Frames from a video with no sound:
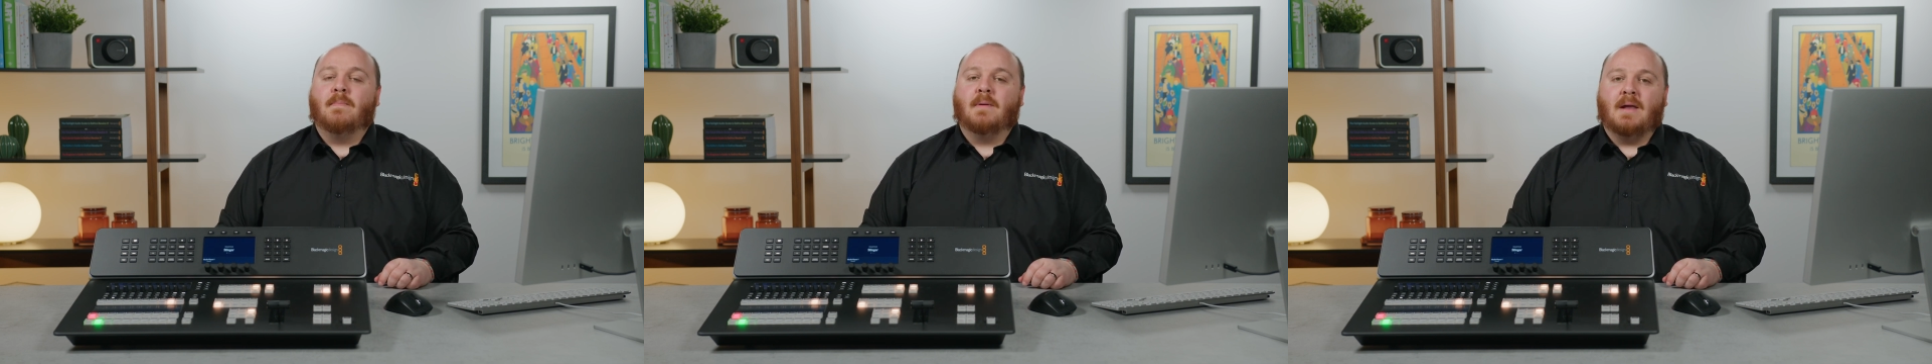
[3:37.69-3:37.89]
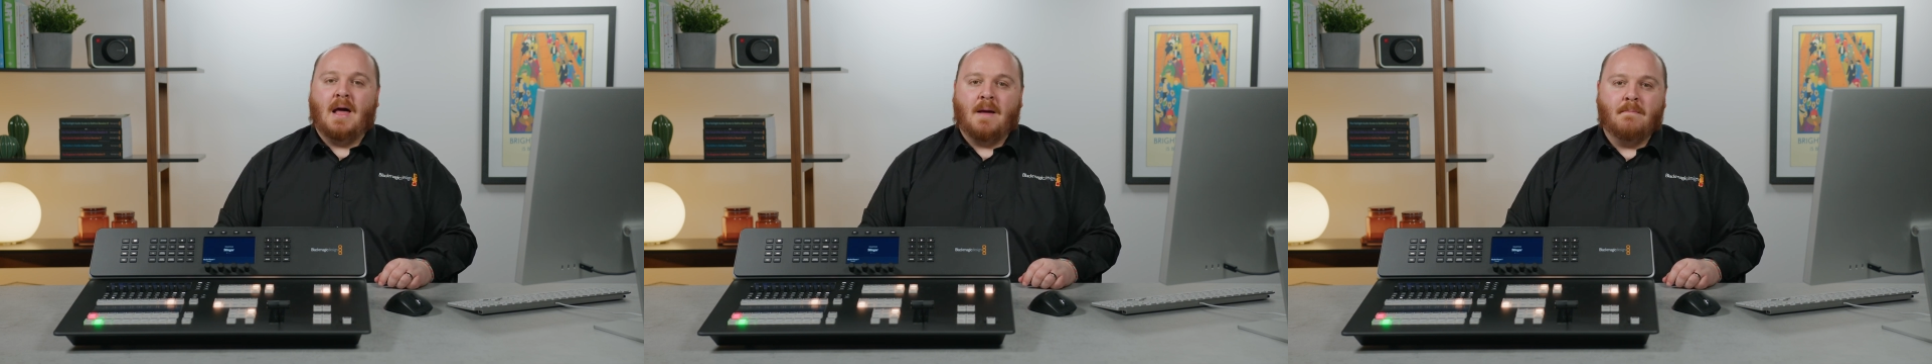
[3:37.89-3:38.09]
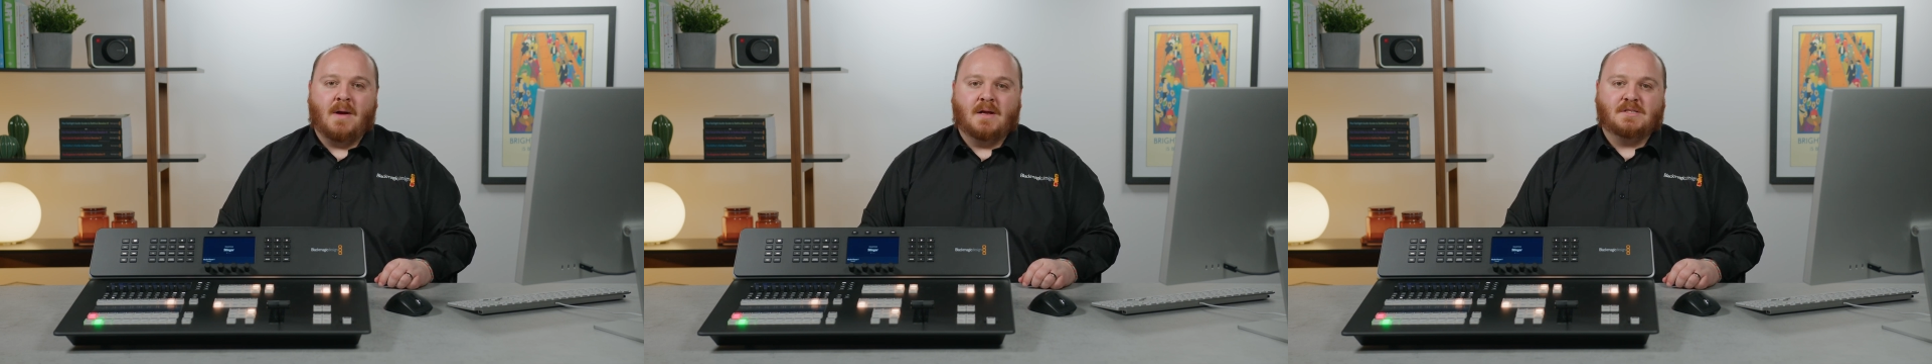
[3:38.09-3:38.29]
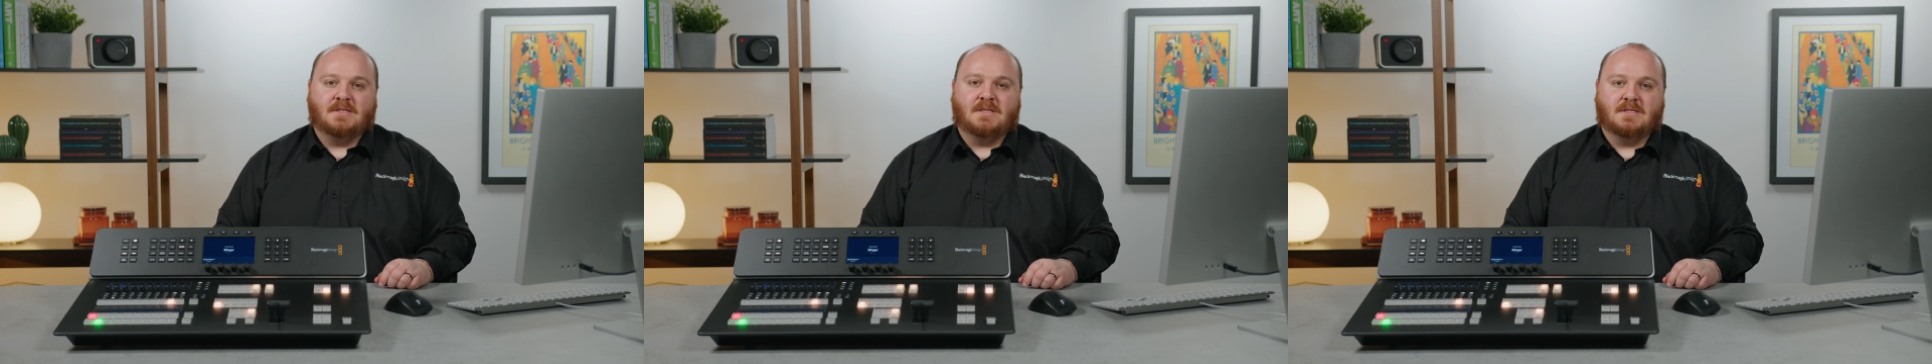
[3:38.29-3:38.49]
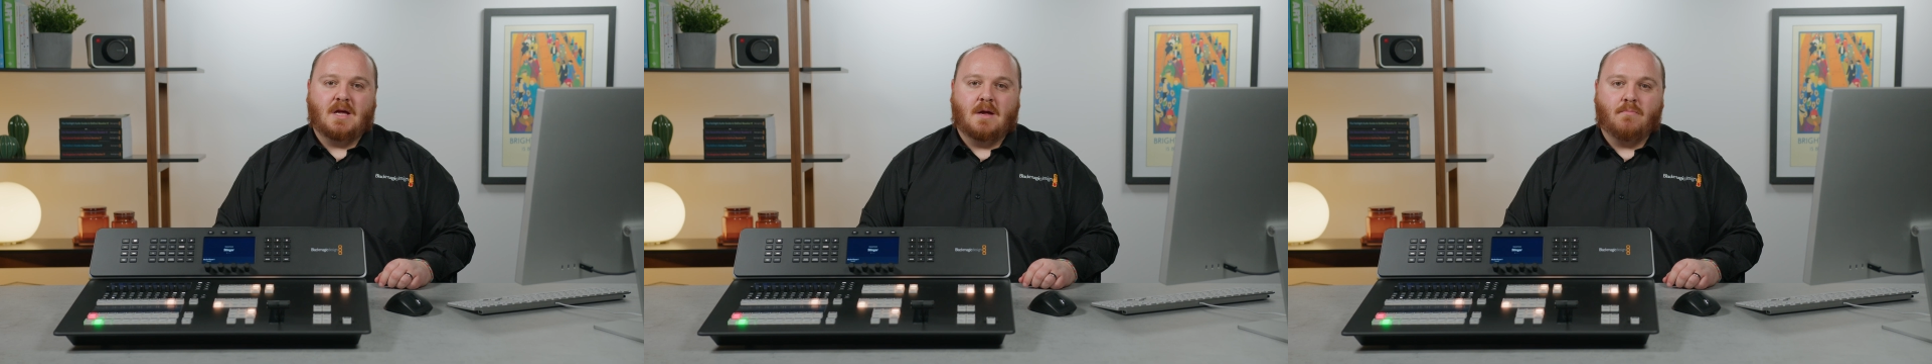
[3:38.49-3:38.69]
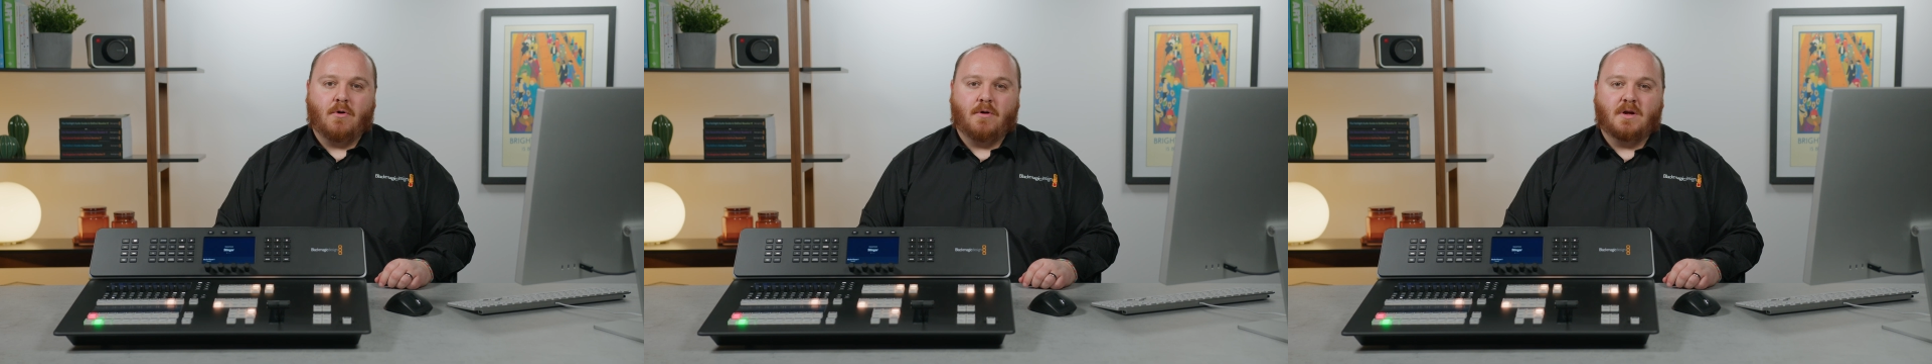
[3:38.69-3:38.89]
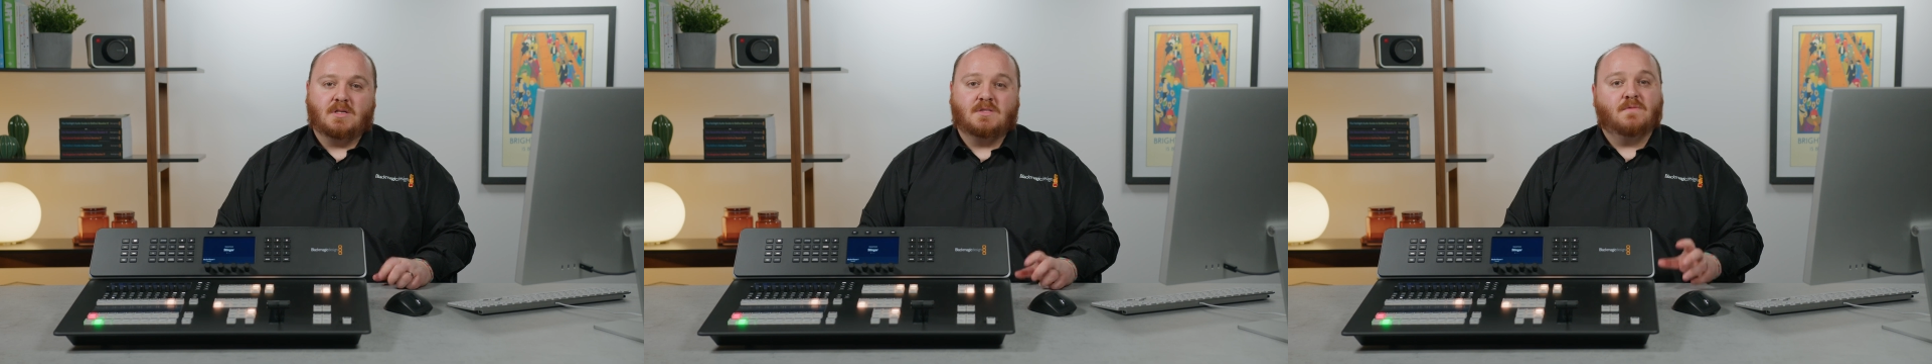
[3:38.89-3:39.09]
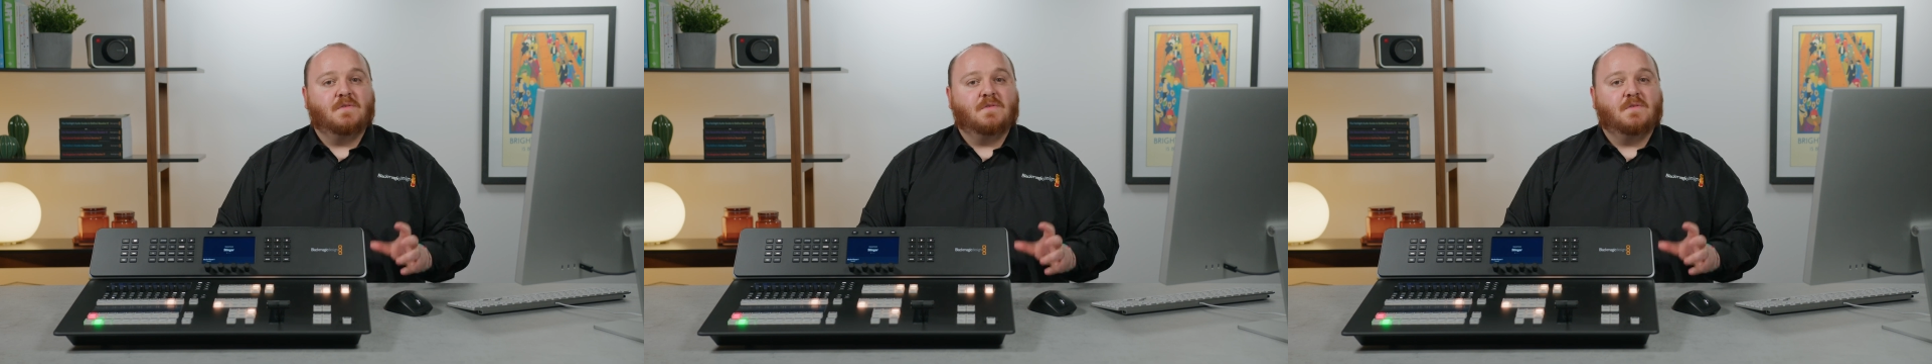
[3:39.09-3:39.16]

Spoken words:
Blackmagic Design products,